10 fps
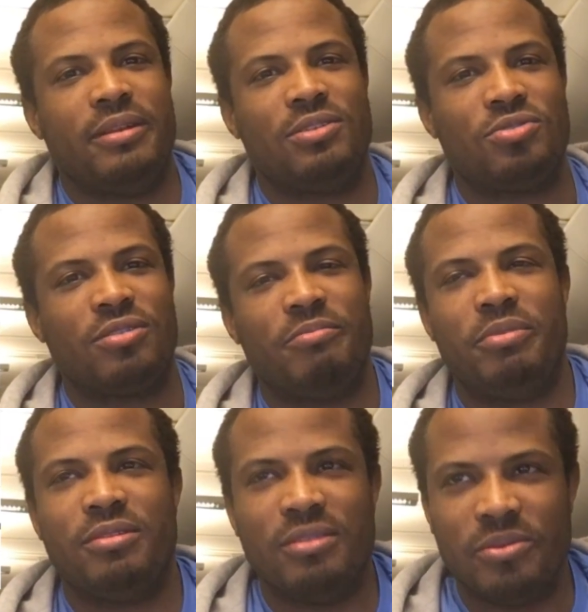but it's sort of
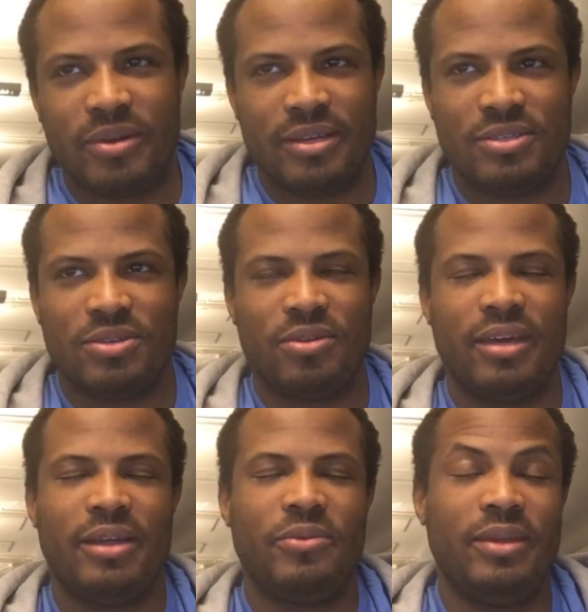built in a way so
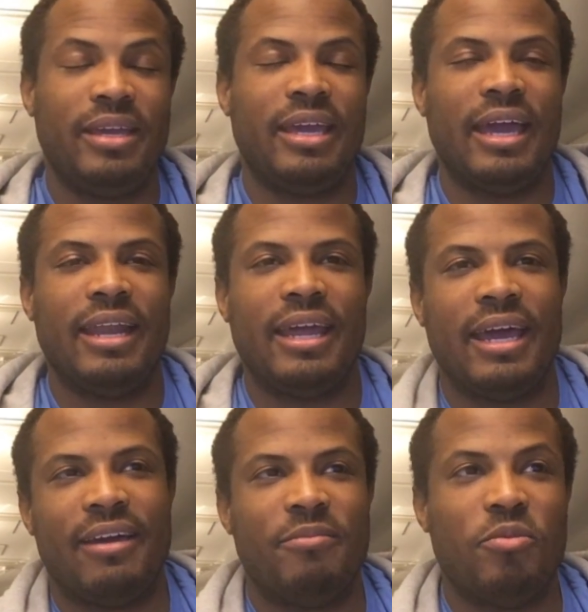that we can
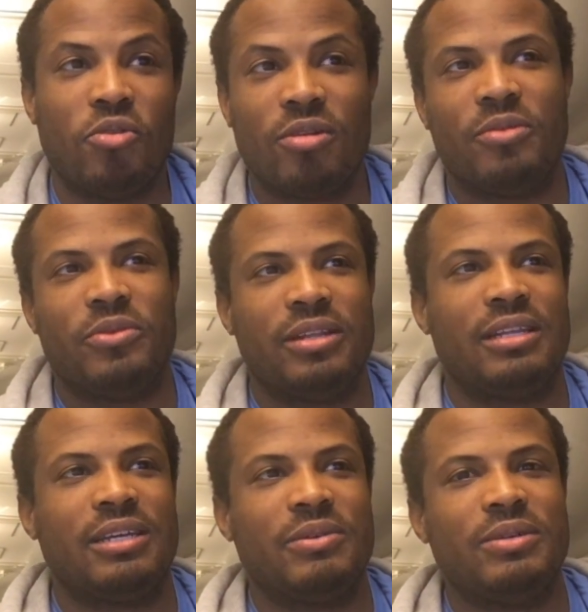have more than
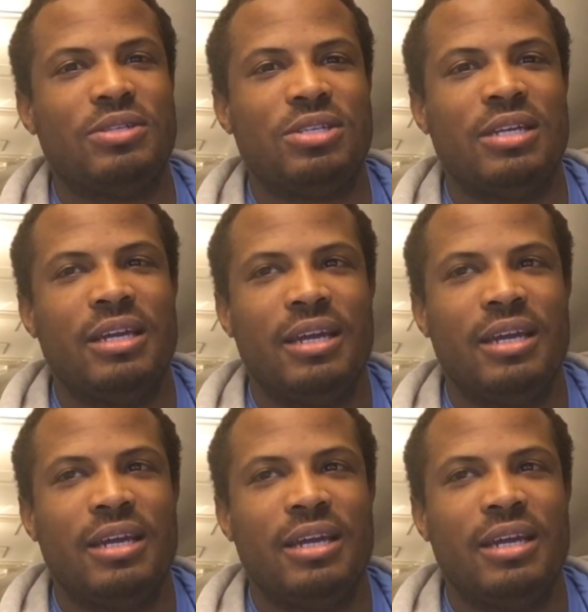one language